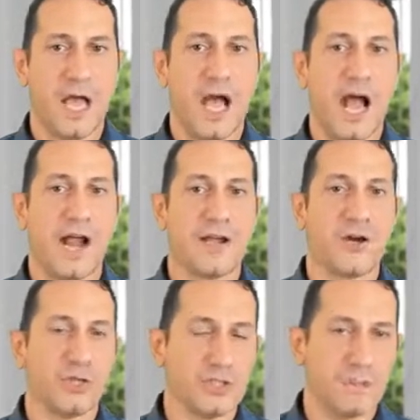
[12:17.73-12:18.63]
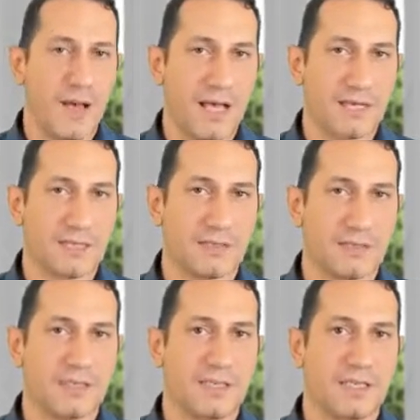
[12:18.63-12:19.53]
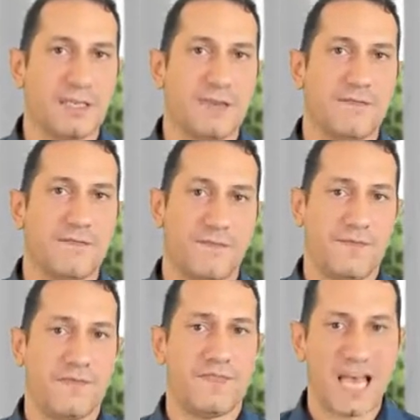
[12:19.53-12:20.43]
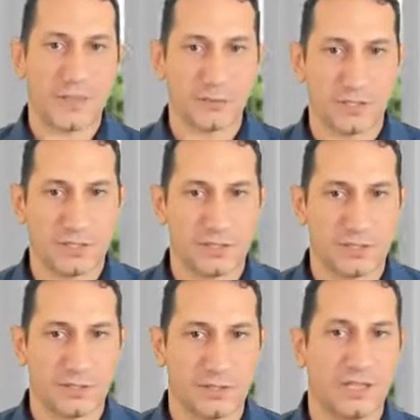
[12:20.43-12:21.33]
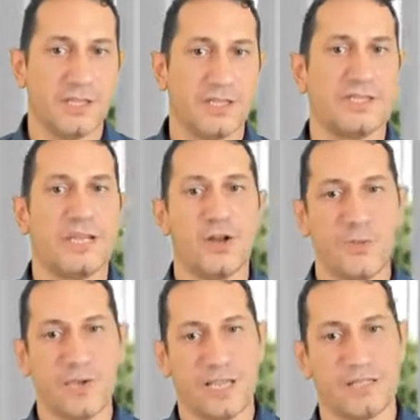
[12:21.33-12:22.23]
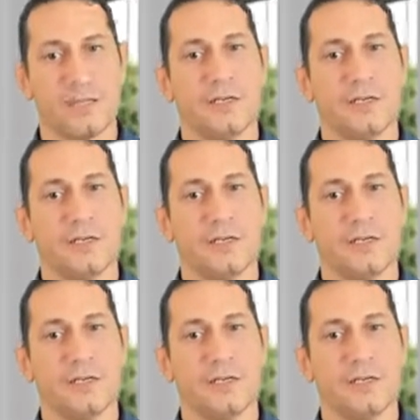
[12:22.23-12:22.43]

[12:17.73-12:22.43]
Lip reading: are not among the 15,000 in the denominator.